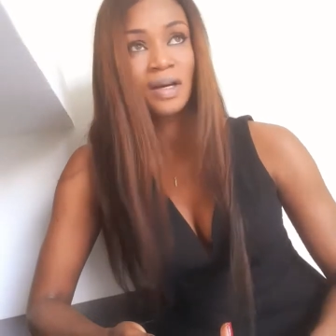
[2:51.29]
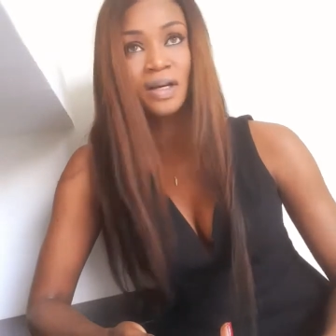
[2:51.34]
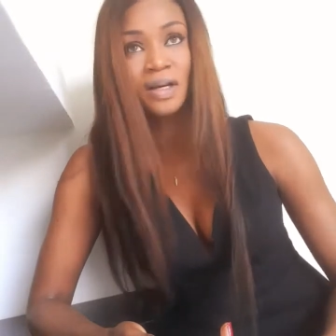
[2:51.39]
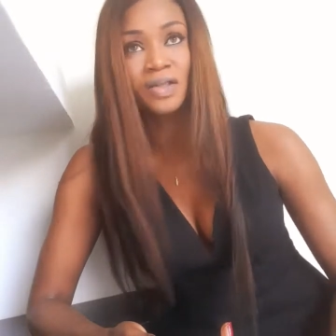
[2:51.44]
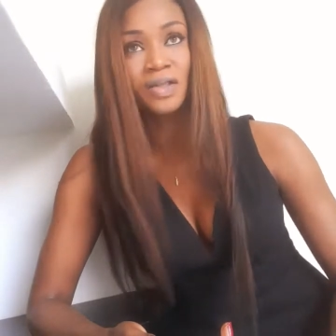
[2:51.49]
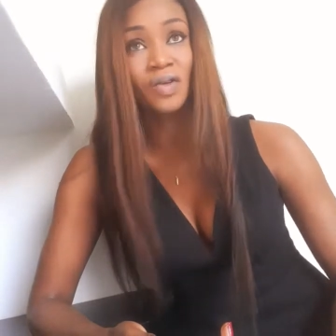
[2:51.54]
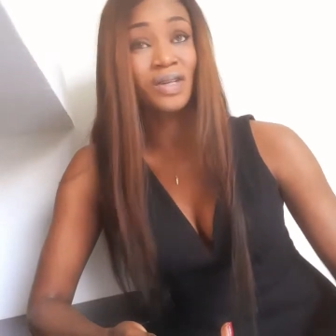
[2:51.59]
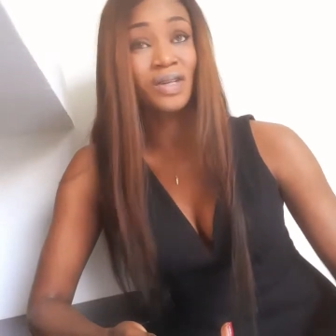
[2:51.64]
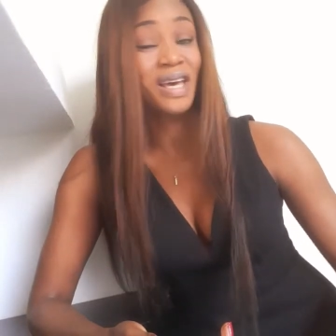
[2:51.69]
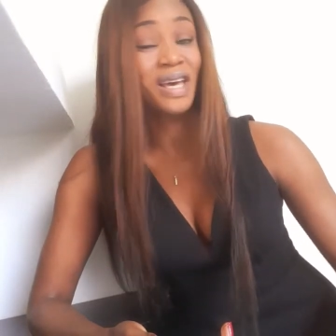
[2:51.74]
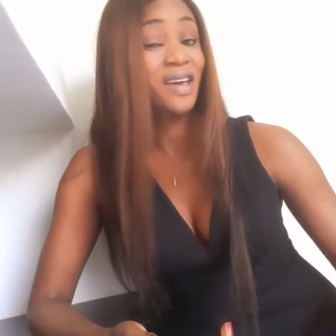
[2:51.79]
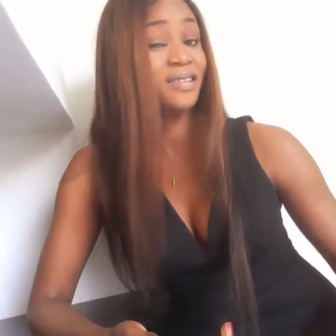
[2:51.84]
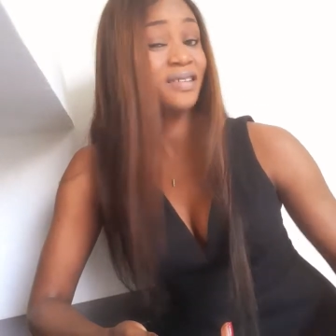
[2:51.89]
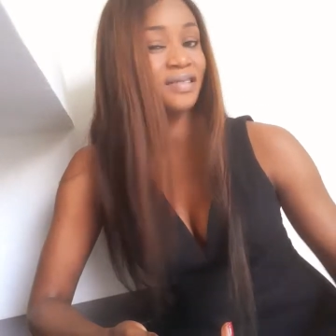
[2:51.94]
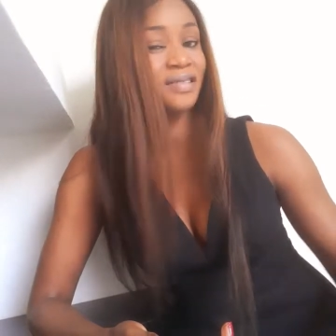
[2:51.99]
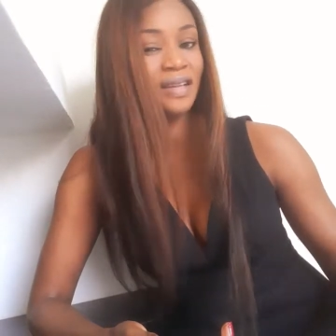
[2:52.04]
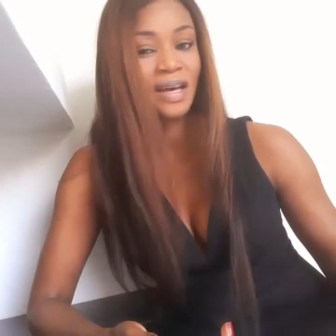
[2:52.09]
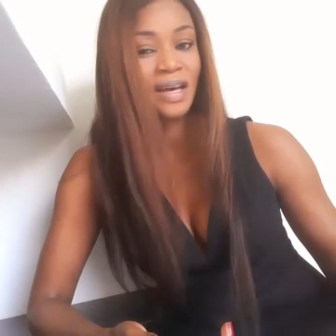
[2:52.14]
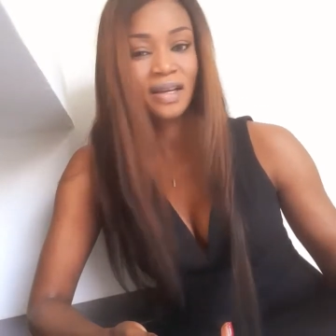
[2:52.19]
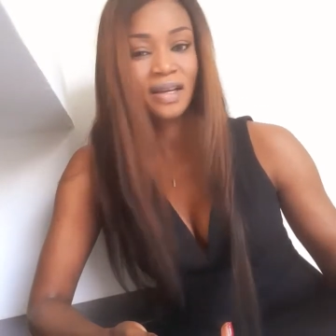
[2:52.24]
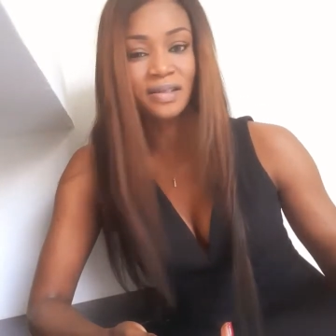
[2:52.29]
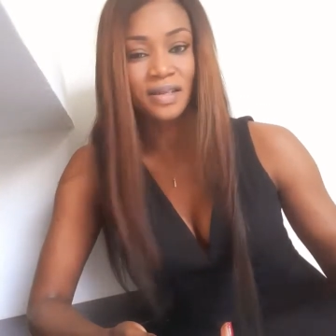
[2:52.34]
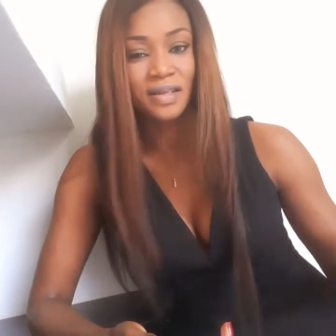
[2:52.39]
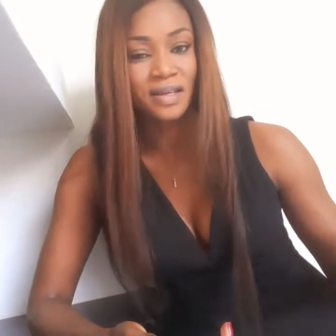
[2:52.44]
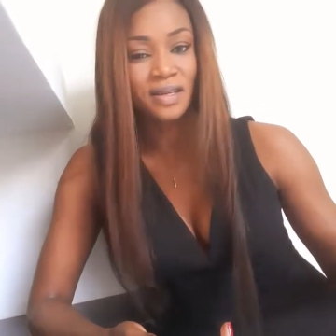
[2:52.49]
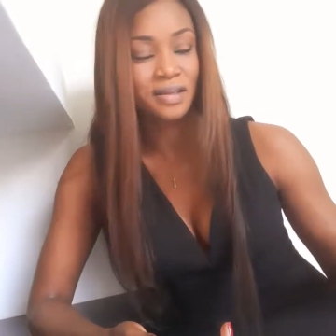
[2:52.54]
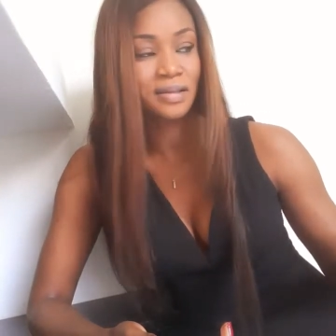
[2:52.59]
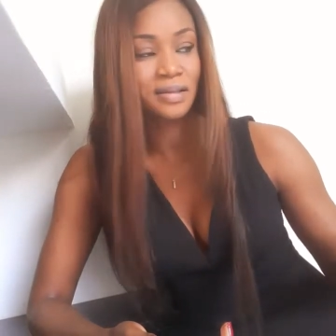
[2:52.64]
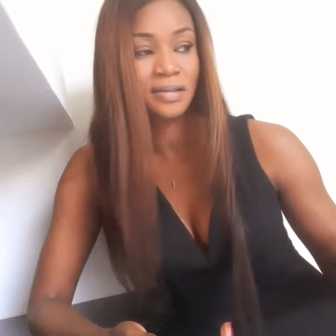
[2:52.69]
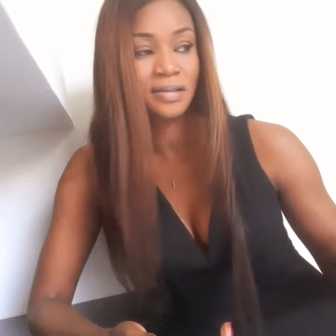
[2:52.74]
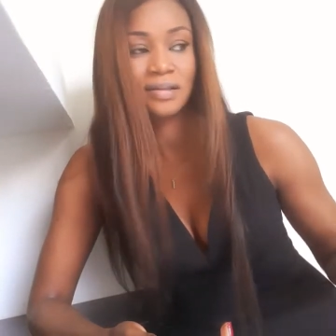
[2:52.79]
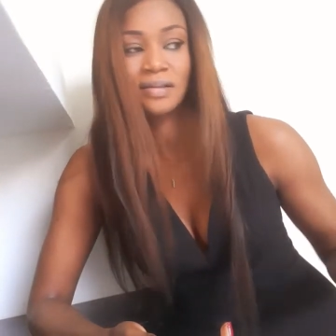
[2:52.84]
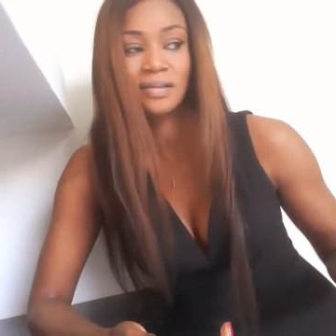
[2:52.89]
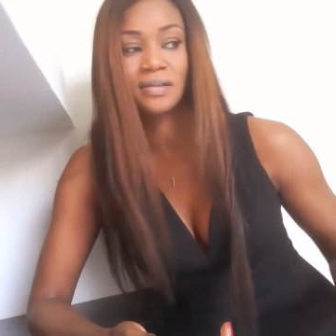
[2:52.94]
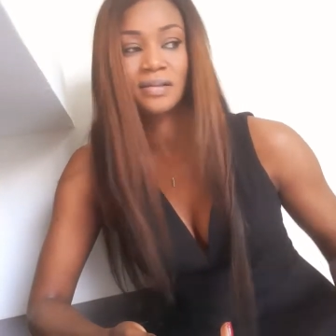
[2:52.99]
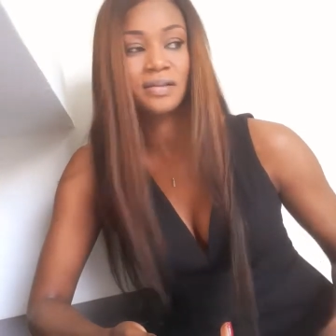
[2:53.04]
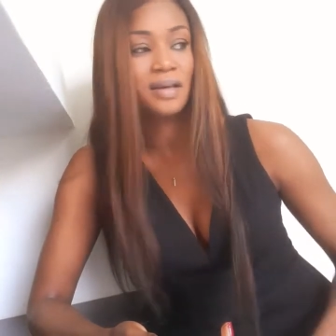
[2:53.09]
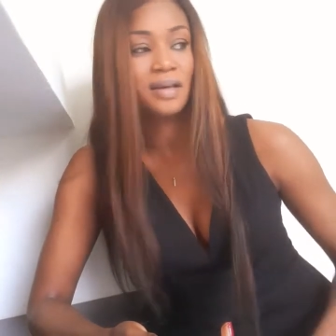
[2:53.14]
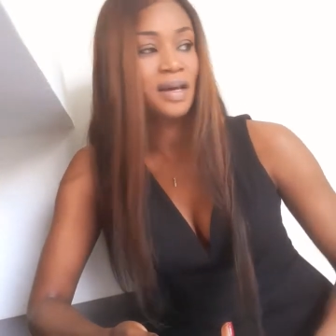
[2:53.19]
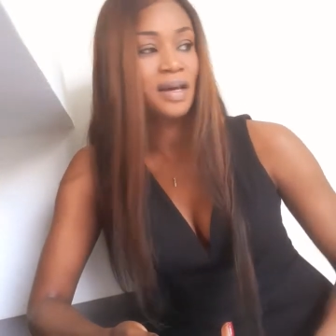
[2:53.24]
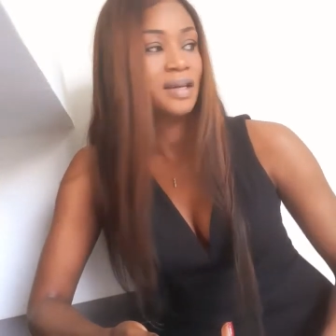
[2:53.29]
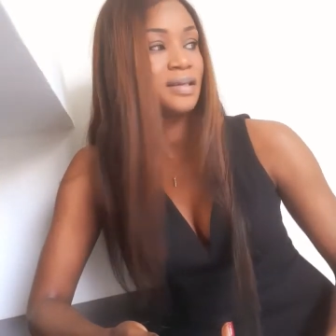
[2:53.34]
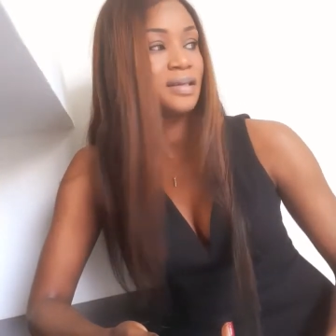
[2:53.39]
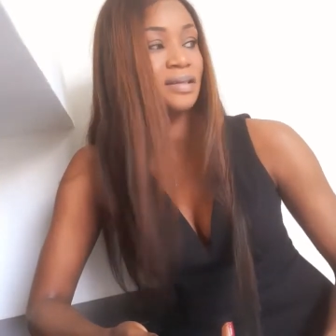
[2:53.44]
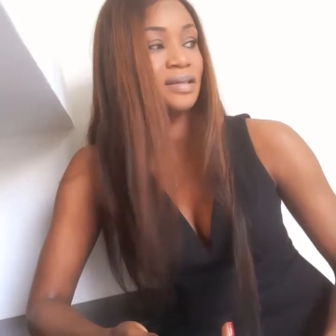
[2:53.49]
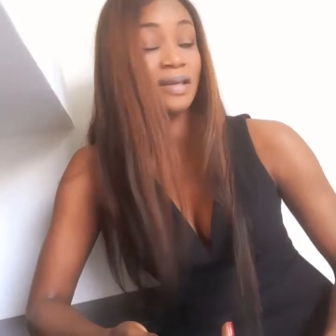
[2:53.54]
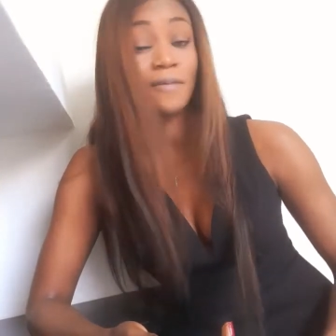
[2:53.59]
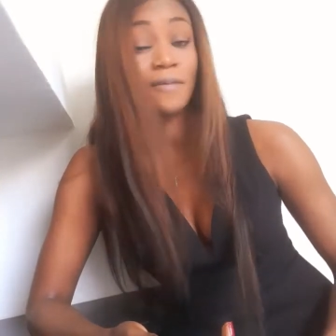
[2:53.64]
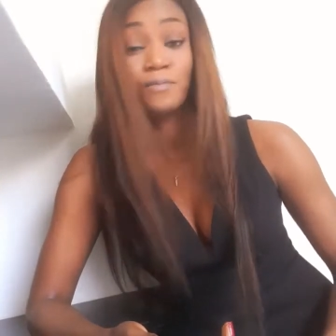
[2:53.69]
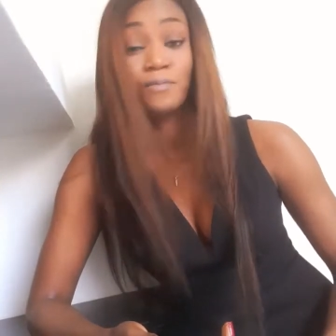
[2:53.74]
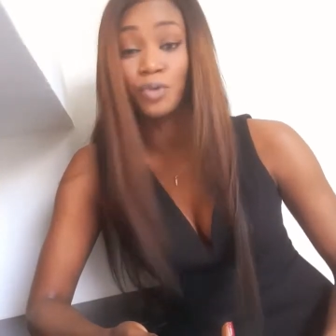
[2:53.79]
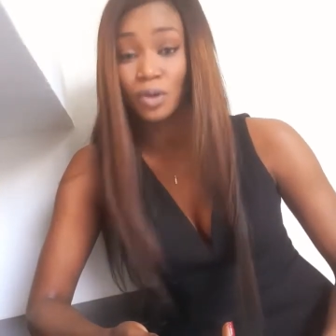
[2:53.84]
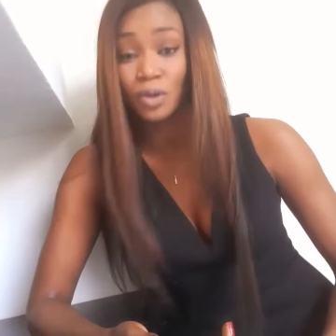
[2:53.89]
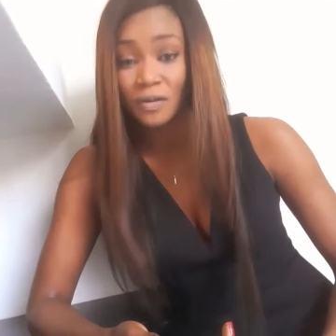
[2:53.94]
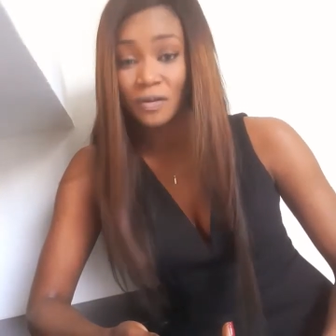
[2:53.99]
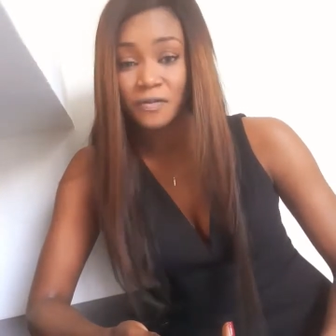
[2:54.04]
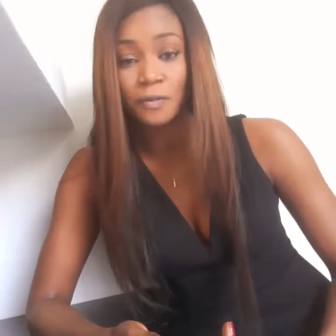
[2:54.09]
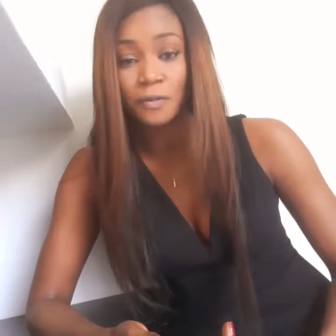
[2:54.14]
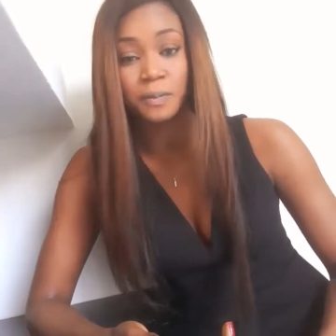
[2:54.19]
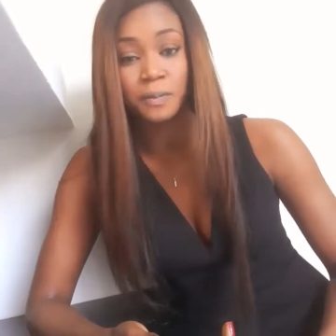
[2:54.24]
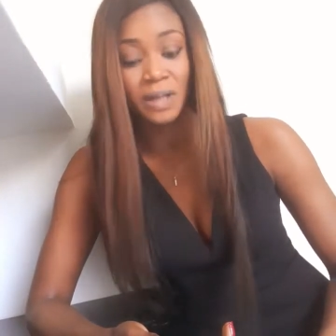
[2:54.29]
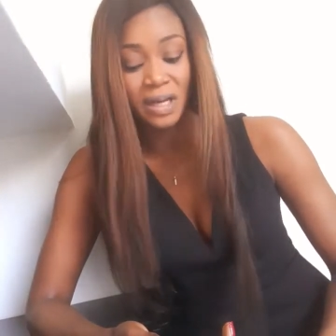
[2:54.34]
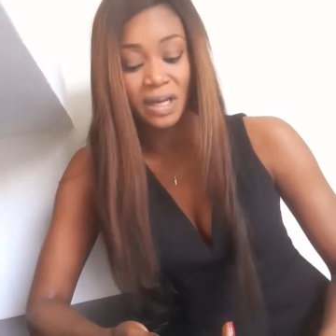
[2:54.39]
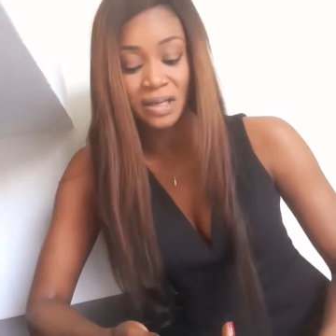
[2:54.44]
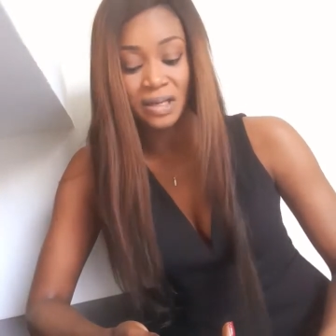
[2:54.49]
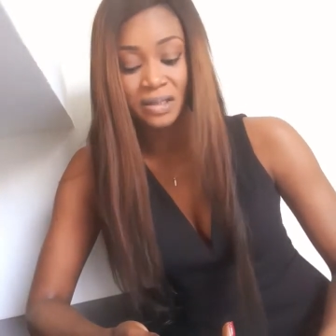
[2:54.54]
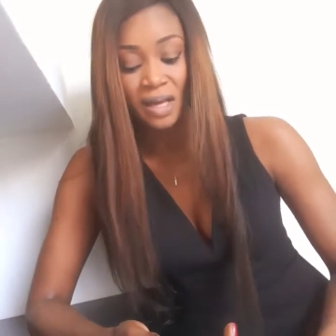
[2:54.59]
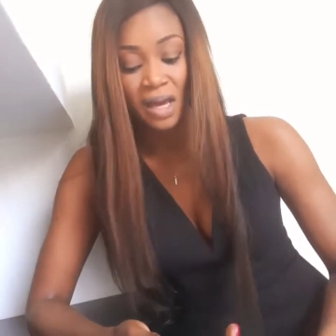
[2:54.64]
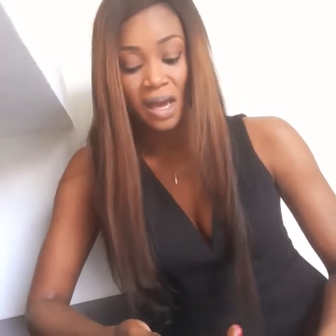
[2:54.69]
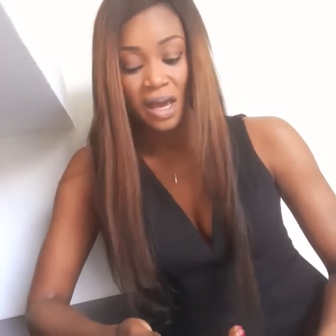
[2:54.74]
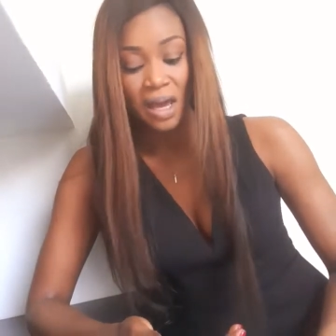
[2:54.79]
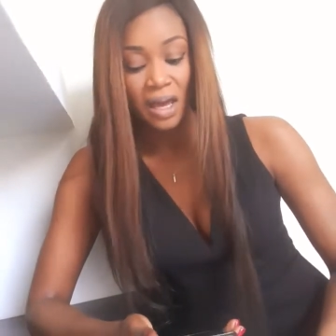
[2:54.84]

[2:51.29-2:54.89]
So the internet is a beautiful place